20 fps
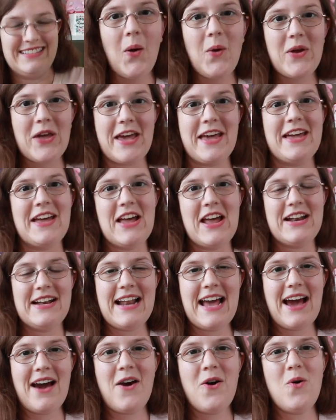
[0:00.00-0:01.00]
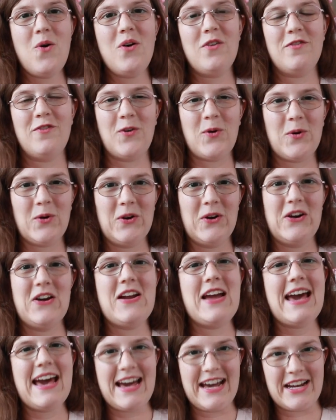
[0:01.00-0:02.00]
Okay, now
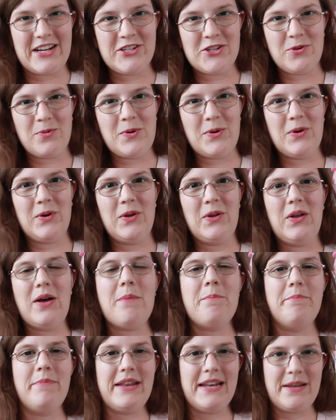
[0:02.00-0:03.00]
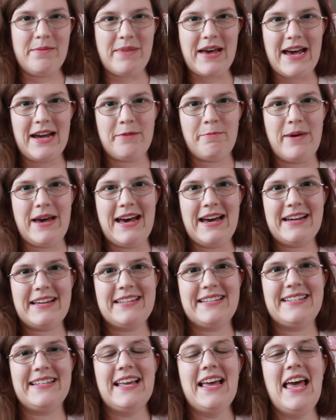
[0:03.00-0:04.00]
for actual mini
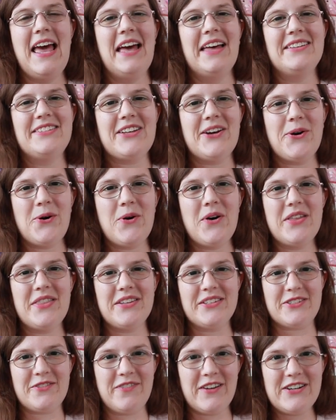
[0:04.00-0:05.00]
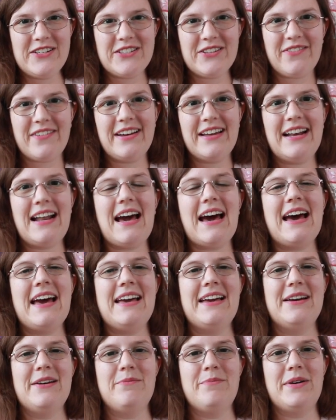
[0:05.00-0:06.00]
backpacks. So this first one I
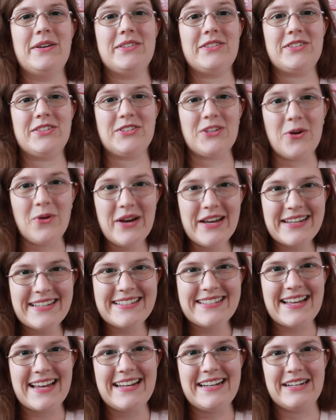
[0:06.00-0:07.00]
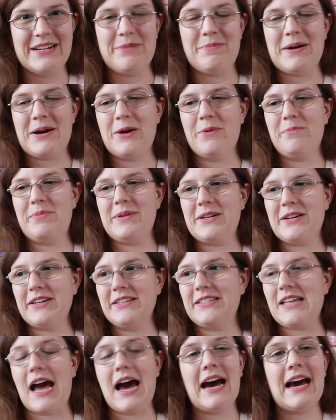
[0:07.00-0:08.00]
am so excited about
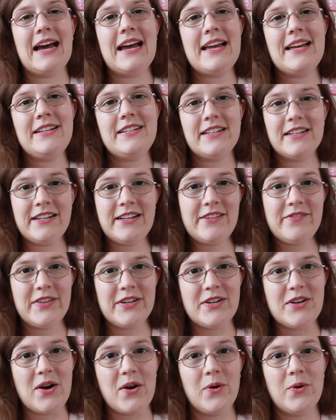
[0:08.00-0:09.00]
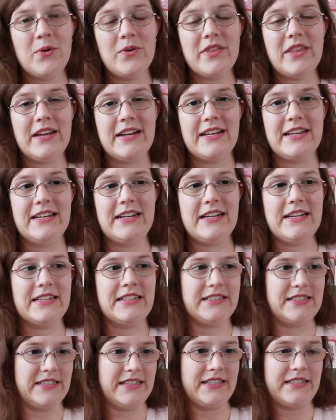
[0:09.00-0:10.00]
because I didn't even know that it
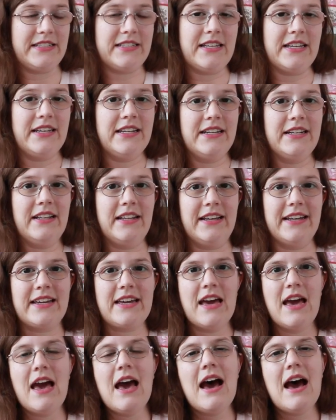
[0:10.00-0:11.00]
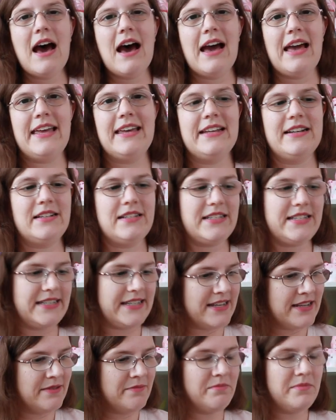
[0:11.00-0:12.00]
existed. Like, it
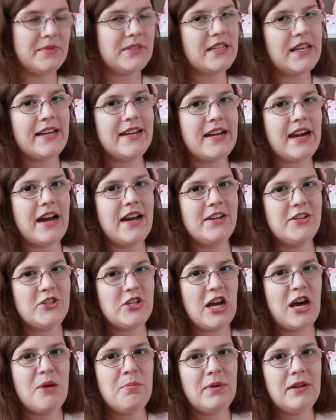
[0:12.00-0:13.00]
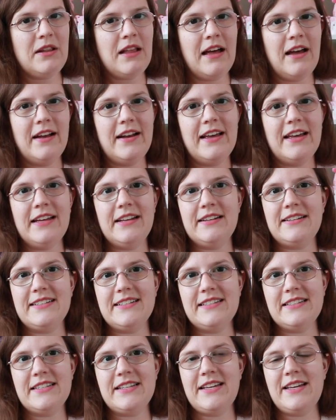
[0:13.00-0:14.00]
seems like I shop a lot at
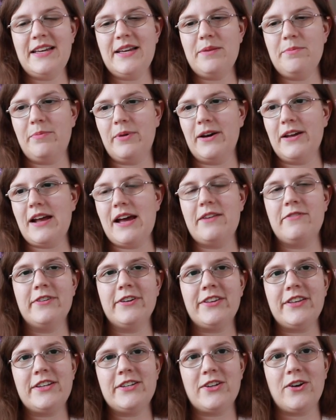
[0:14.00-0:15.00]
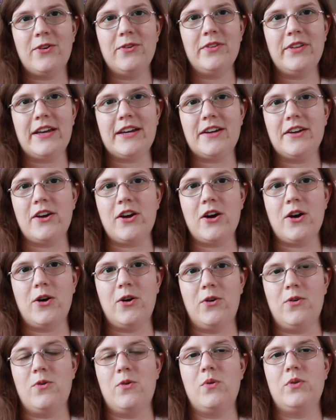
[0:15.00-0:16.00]
Disney, but I really don't like
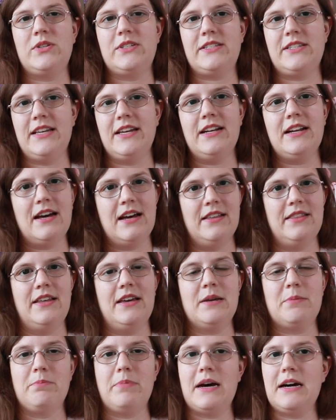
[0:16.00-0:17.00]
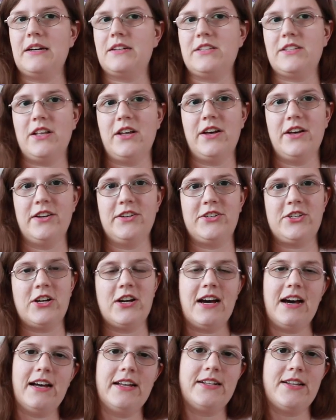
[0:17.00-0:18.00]
go sit on like Box Lunch or
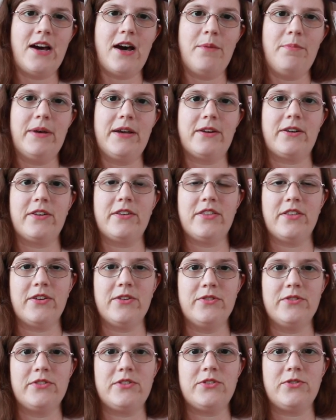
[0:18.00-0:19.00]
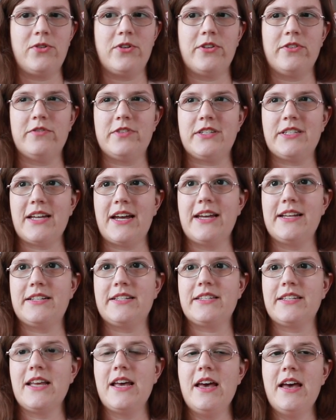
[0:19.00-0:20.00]
Hot Topic or those sort of
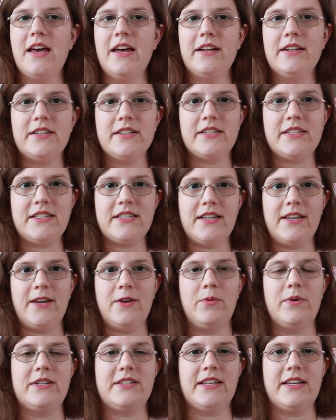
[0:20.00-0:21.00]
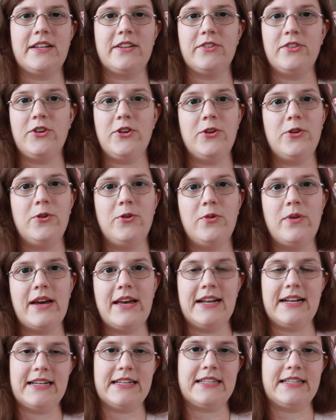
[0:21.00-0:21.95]
sites to see what's like new and